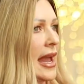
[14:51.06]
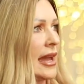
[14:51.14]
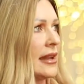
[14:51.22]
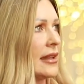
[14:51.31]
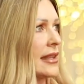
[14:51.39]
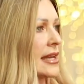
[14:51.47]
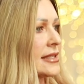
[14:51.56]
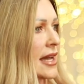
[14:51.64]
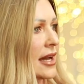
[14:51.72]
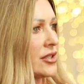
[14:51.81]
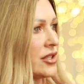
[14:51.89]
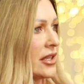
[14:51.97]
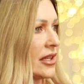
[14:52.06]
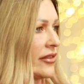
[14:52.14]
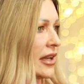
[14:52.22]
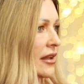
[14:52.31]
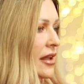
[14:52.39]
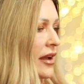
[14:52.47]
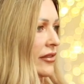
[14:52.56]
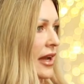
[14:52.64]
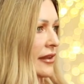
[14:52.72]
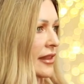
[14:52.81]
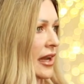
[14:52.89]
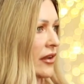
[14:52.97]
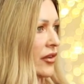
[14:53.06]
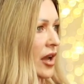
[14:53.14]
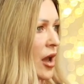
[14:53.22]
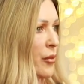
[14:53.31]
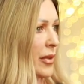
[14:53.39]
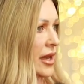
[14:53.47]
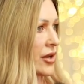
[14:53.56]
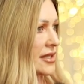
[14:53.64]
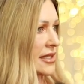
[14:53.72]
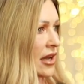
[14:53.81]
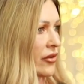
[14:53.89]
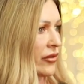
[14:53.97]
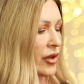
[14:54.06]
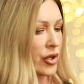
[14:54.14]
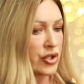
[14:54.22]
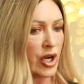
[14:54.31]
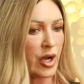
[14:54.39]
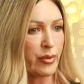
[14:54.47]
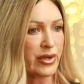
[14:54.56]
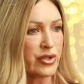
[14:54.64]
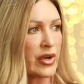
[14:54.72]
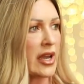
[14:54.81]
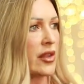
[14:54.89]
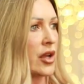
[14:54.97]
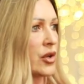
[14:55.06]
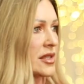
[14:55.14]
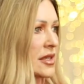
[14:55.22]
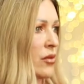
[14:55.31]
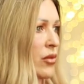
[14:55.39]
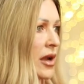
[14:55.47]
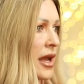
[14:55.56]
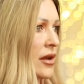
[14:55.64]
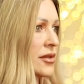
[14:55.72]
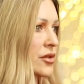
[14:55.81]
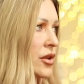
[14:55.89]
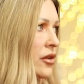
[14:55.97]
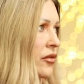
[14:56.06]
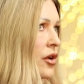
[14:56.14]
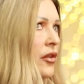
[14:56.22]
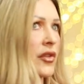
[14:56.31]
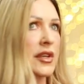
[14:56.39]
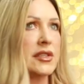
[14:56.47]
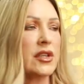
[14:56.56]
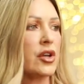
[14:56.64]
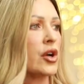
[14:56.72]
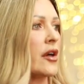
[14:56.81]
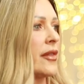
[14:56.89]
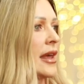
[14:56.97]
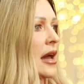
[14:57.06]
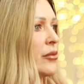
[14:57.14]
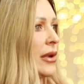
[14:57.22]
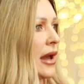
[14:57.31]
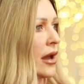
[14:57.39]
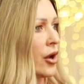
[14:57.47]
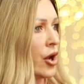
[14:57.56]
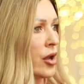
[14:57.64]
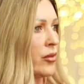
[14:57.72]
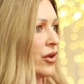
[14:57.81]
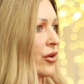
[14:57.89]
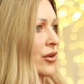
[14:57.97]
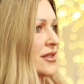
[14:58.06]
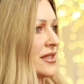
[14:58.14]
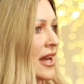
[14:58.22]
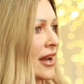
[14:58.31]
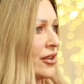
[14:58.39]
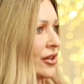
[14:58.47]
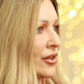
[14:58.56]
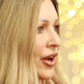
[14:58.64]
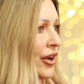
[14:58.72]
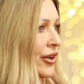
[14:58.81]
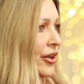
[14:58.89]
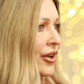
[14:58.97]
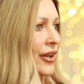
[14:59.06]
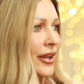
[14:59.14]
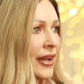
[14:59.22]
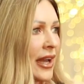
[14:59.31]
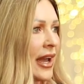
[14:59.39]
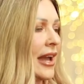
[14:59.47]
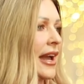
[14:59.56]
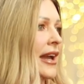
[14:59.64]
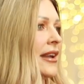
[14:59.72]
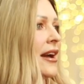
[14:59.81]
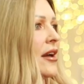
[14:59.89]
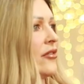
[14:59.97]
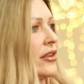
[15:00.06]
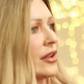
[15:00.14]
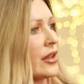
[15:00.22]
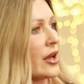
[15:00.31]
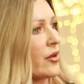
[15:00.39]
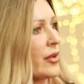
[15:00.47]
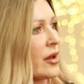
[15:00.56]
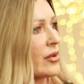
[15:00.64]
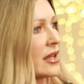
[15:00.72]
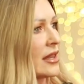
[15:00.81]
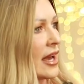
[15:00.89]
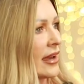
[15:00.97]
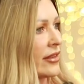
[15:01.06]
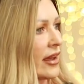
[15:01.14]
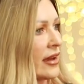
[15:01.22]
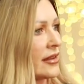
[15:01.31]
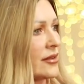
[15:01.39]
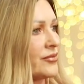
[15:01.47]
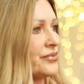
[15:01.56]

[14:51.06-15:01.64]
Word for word: And that's hard too, living a life like that. If you can't be mm. yourself and you're trying to portray that you're someone else or you've got this and you've got that, but at home you're sad and alone. Mm. And I feel a lot of people are like that,